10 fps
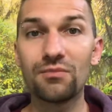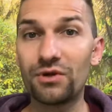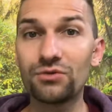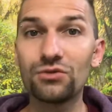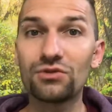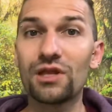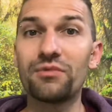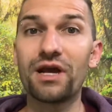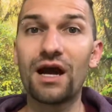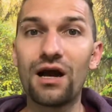But you don't tell
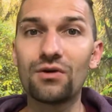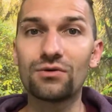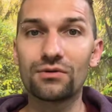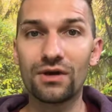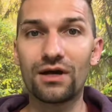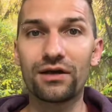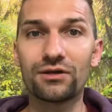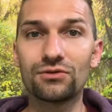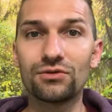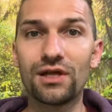me how I
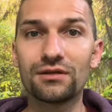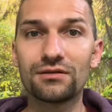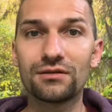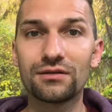can do that.